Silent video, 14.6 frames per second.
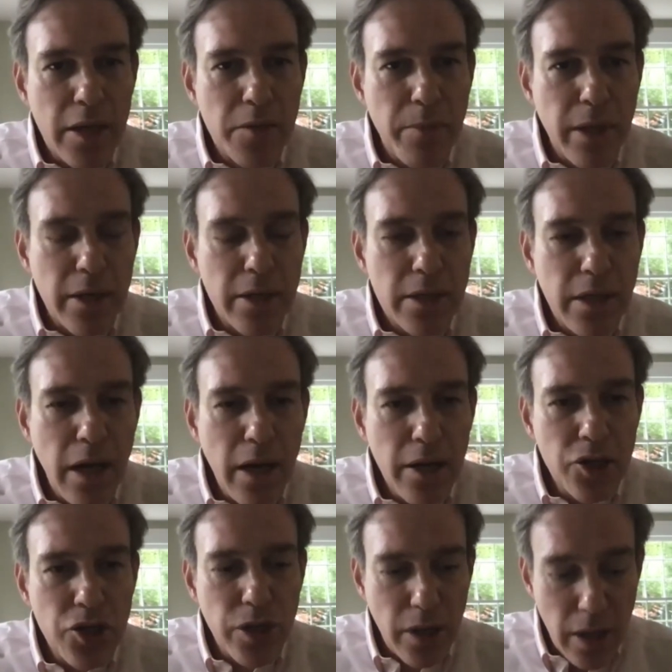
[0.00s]

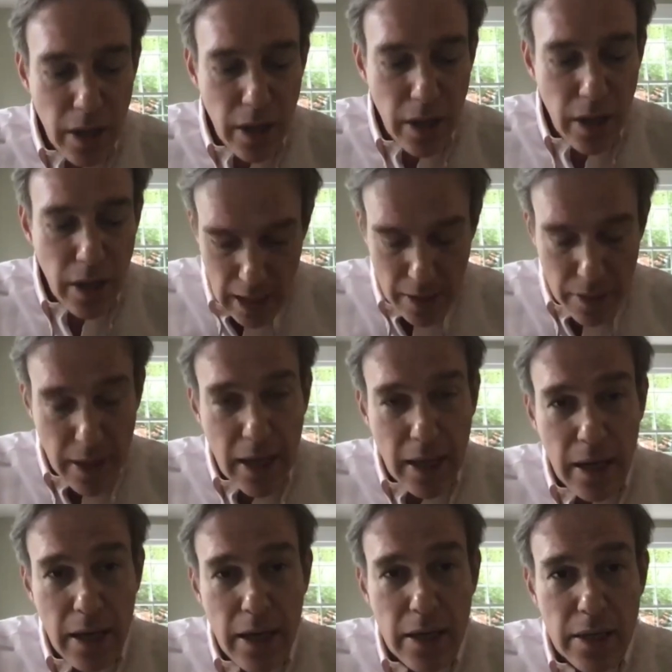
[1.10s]
astonishing. I think
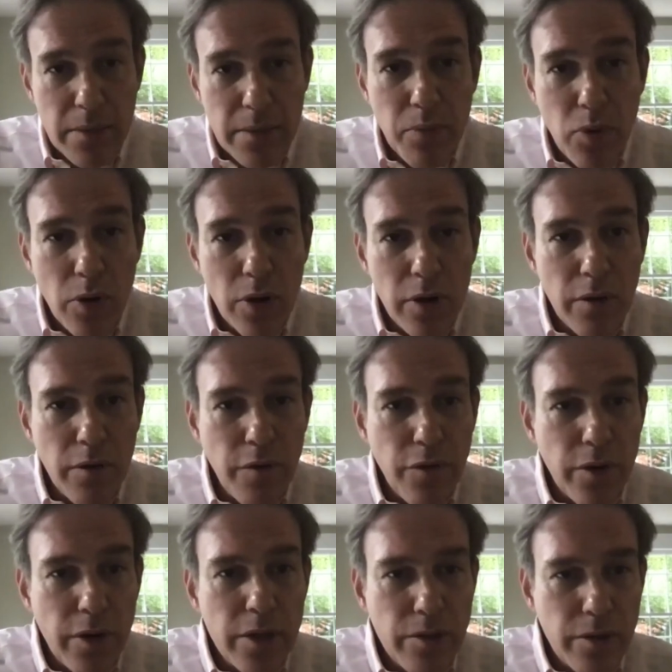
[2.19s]
it is important
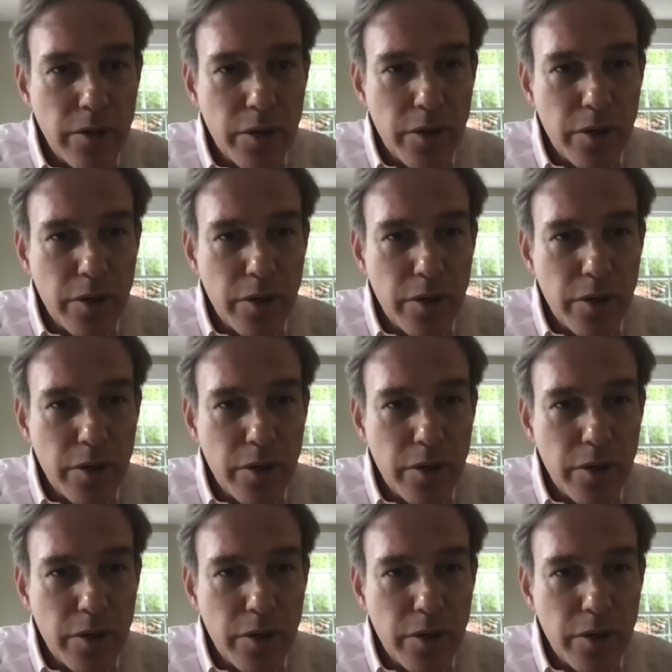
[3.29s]
for Israel's